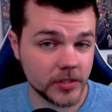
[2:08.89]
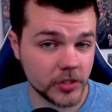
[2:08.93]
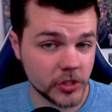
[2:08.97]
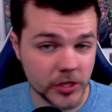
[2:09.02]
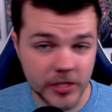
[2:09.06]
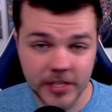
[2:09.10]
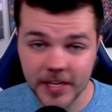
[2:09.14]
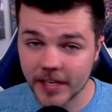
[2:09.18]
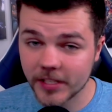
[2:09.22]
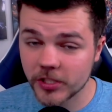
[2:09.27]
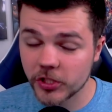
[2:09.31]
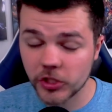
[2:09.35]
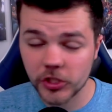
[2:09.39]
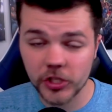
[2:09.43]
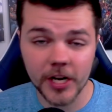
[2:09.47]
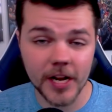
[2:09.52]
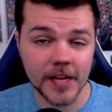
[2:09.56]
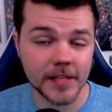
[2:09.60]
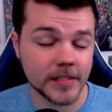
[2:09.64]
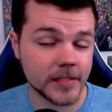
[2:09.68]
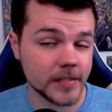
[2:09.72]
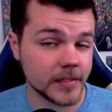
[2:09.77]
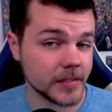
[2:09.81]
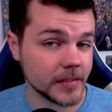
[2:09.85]
She takes
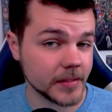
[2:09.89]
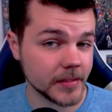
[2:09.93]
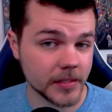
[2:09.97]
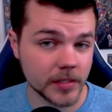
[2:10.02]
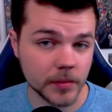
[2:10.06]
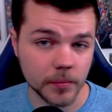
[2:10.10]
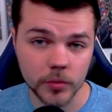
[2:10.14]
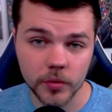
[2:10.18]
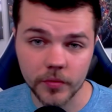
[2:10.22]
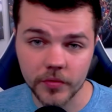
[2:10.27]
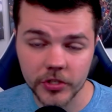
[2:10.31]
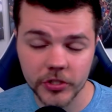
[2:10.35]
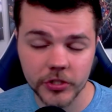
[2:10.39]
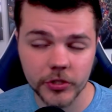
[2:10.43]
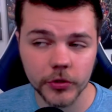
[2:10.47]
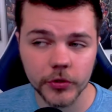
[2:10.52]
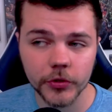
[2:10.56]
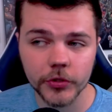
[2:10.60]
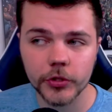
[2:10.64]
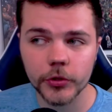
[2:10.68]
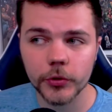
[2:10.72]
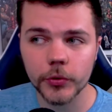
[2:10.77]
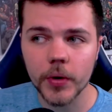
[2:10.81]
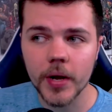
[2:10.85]
chances in this movie. She'll
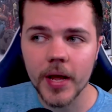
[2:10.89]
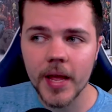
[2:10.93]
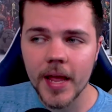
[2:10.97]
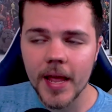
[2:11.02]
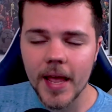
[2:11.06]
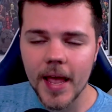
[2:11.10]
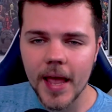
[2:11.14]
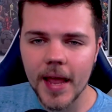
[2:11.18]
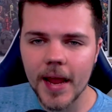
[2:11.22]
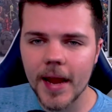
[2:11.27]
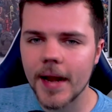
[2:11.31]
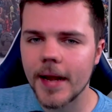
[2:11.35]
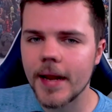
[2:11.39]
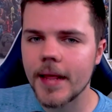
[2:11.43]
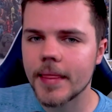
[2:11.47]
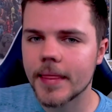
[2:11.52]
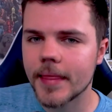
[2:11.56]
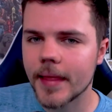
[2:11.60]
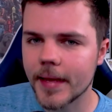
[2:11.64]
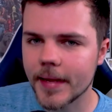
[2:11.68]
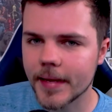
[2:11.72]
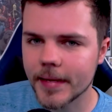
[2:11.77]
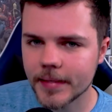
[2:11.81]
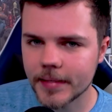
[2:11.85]
do
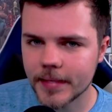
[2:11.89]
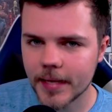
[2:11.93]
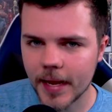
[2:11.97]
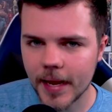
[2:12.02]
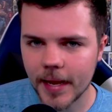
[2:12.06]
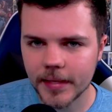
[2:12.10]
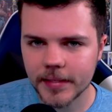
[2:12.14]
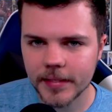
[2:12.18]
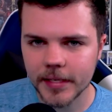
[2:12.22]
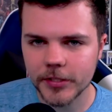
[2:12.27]
anything it takes.